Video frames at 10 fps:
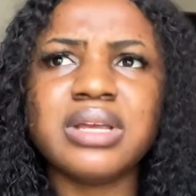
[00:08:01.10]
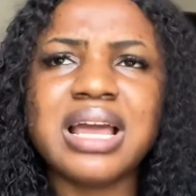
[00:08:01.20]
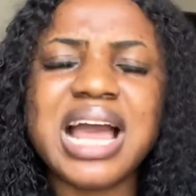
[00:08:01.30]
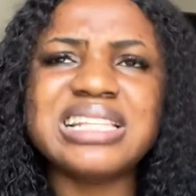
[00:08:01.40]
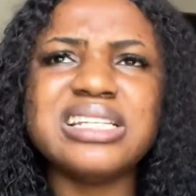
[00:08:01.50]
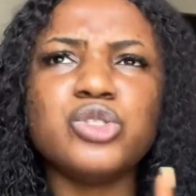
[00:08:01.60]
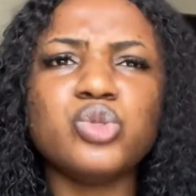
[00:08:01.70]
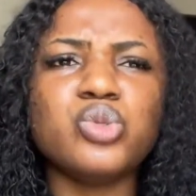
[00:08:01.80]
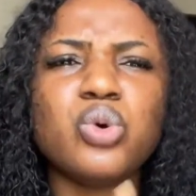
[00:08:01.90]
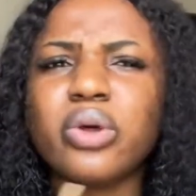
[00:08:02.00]
I think
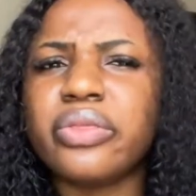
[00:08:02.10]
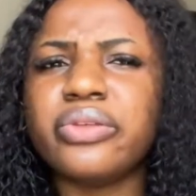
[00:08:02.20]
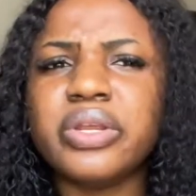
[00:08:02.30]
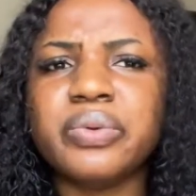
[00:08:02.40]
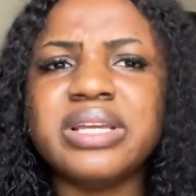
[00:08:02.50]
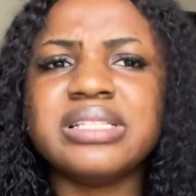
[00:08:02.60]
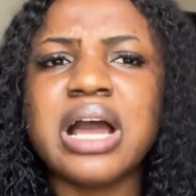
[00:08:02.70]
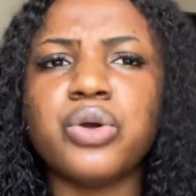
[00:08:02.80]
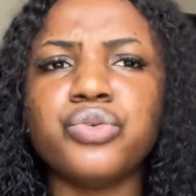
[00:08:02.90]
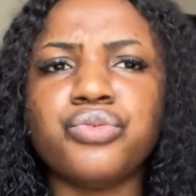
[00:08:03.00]
2 or 3 weeks.
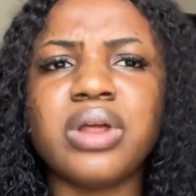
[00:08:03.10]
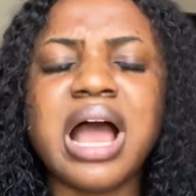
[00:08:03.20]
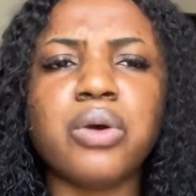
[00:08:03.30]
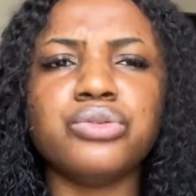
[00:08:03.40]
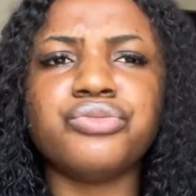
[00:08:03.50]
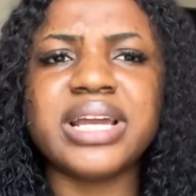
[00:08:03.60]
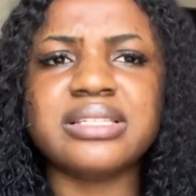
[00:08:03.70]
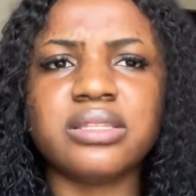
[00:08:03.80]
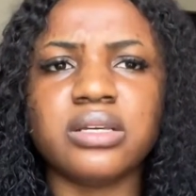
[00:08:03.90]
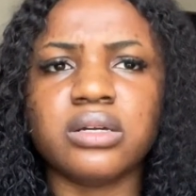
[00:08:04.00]
I would write
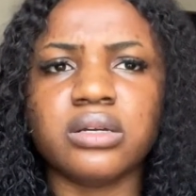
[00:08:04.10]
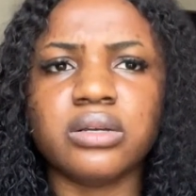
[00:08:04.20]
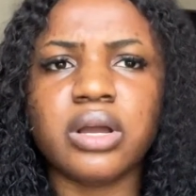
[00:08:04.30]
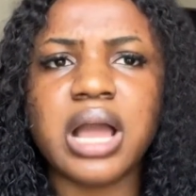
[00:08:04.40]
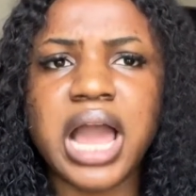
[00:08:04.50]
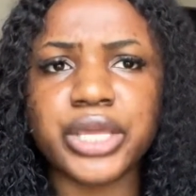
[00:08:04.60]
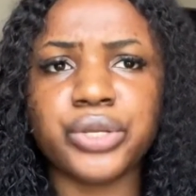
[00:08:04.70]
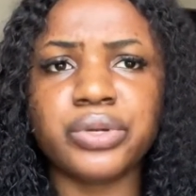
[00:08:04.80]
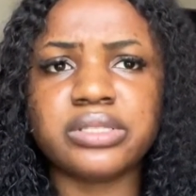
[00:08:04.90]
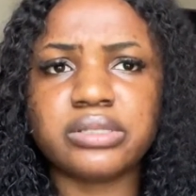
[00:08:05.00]
the
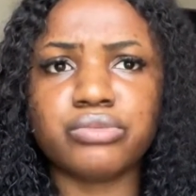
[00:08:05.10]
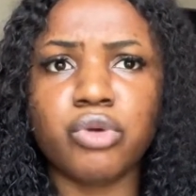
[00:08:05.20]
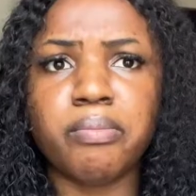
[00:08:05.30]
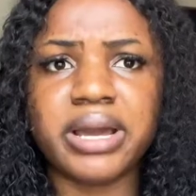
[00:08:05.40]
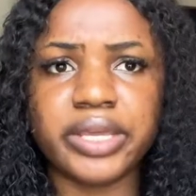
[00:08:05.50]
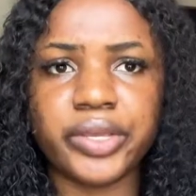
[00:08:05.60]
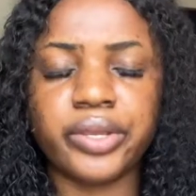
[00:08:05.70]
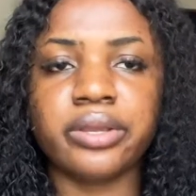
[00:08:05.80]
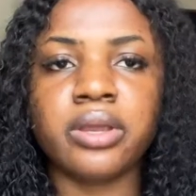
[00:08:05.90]
accurate number here.